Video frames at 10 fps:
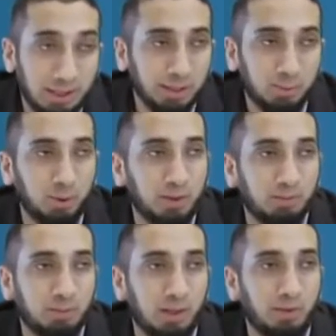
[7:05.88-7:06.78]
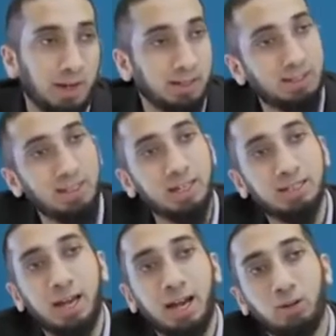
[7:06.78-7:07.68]
He's not exposing himself. And does he
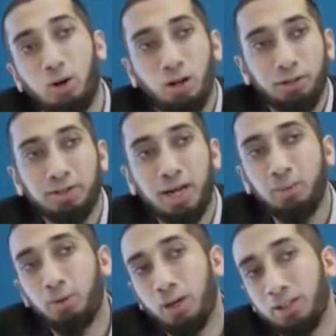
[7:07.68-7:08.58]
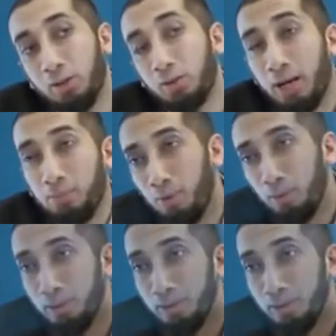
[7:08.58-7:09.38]
attack all the time or at the right